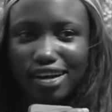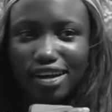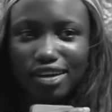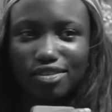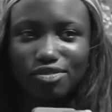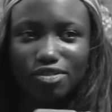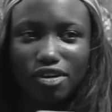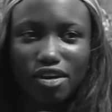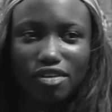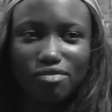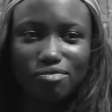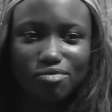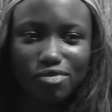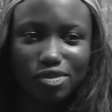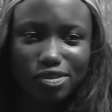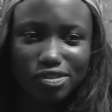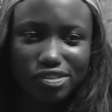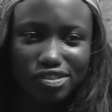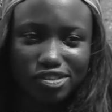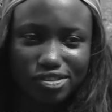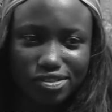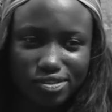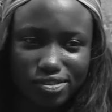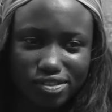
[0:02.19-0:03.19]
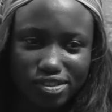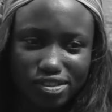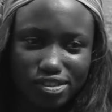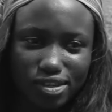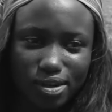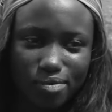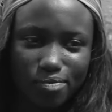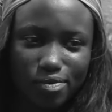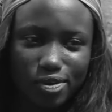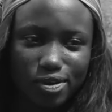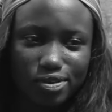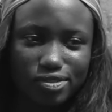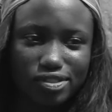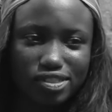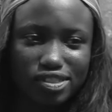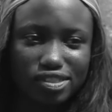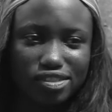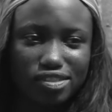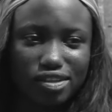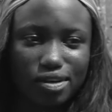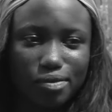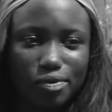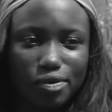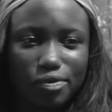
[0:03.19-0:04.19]
I don't have much to say about
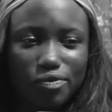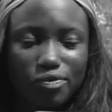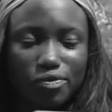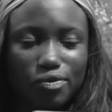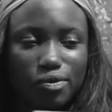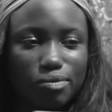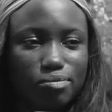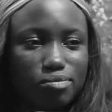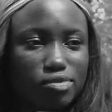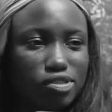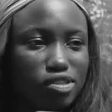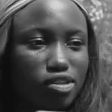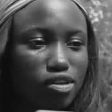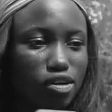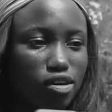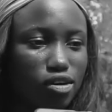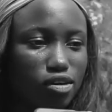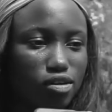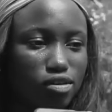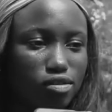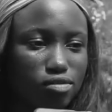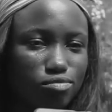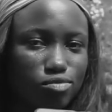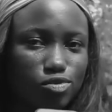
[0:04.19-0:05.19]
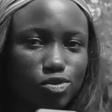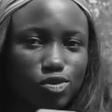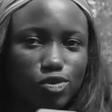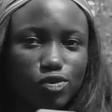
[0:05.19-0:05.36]
this year, apart from the um,